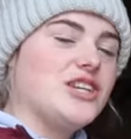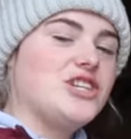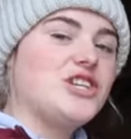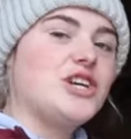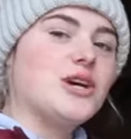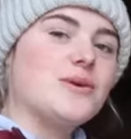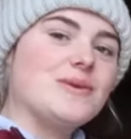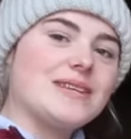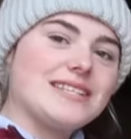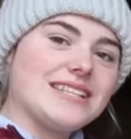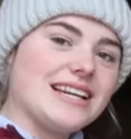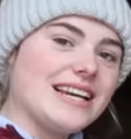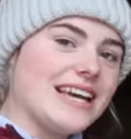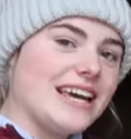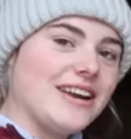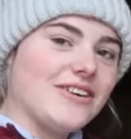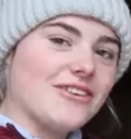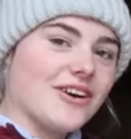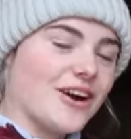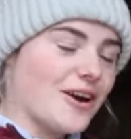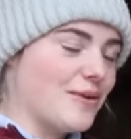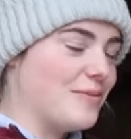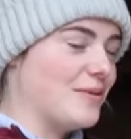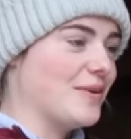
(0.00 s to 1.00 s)
chew his
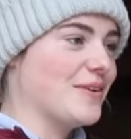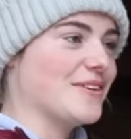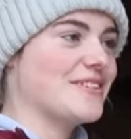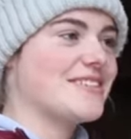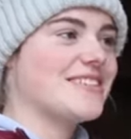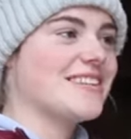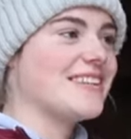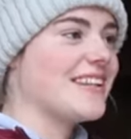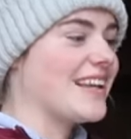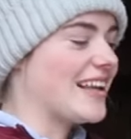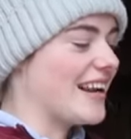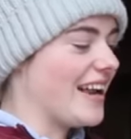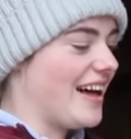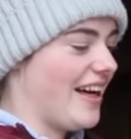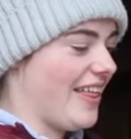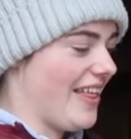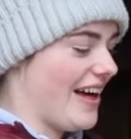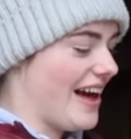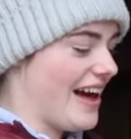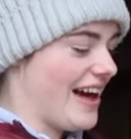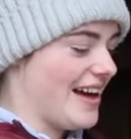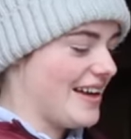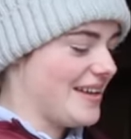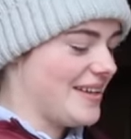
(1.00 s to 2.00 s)
lead rope or something like
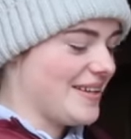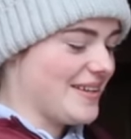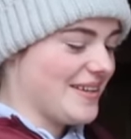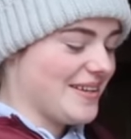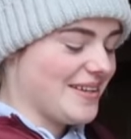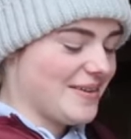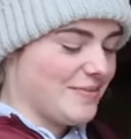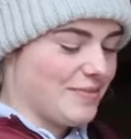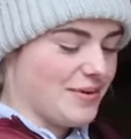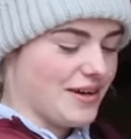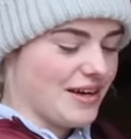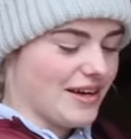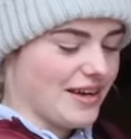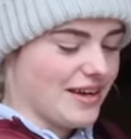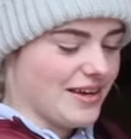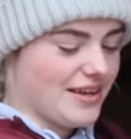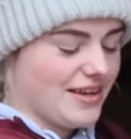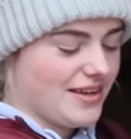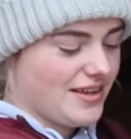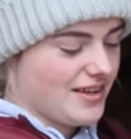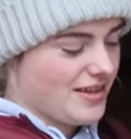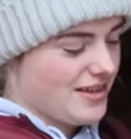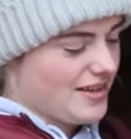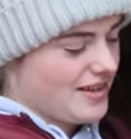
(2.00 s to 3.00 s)
that. But
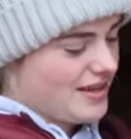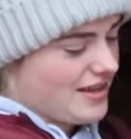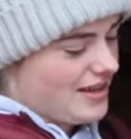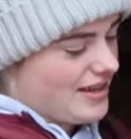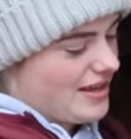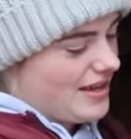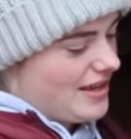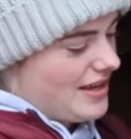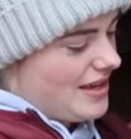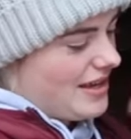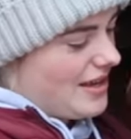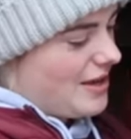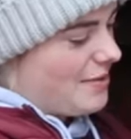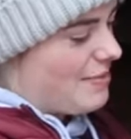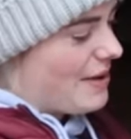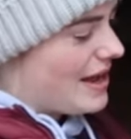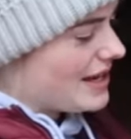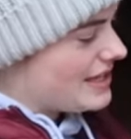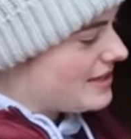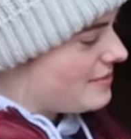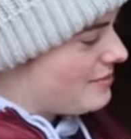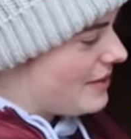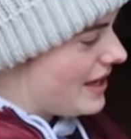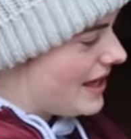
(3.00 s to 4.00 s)
you're
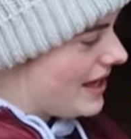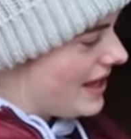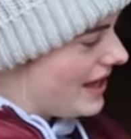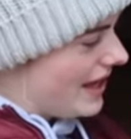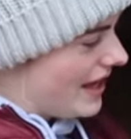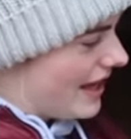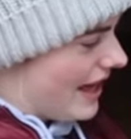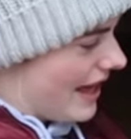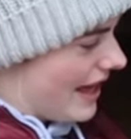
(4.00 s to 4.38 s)
back to Mickey